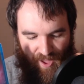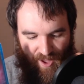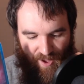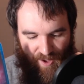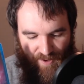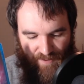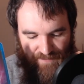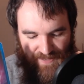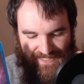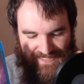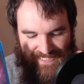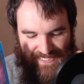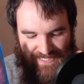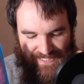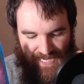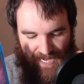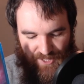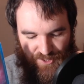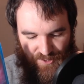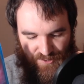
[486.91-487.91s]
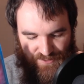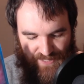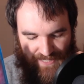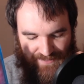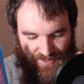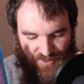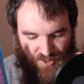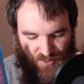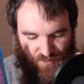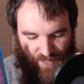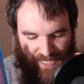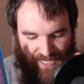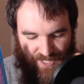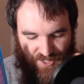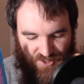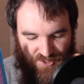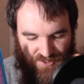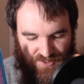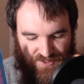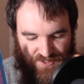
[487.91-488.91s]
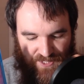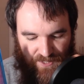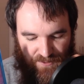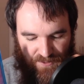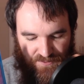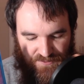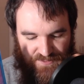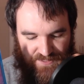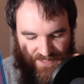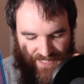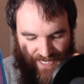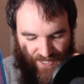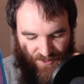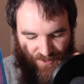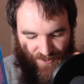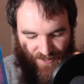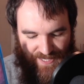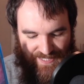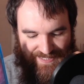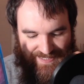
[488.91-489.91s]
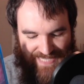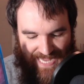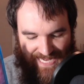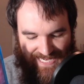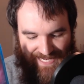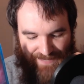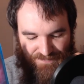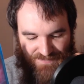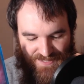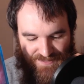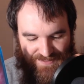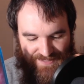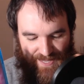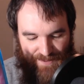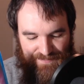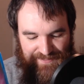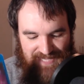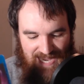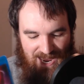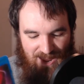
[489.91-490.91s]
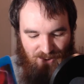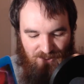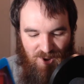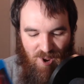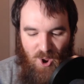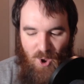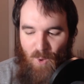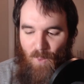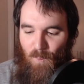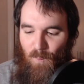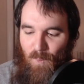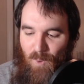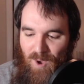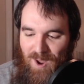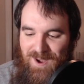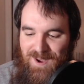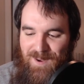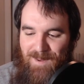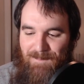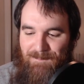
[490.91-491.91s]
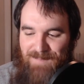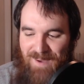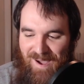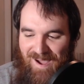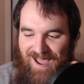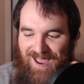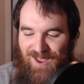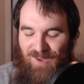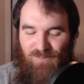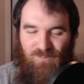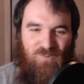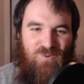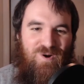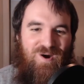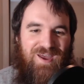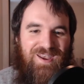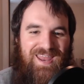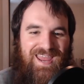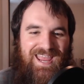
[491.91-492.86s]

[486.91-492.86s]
of teenagers as a deranged serial killer is taking th- them down one by one.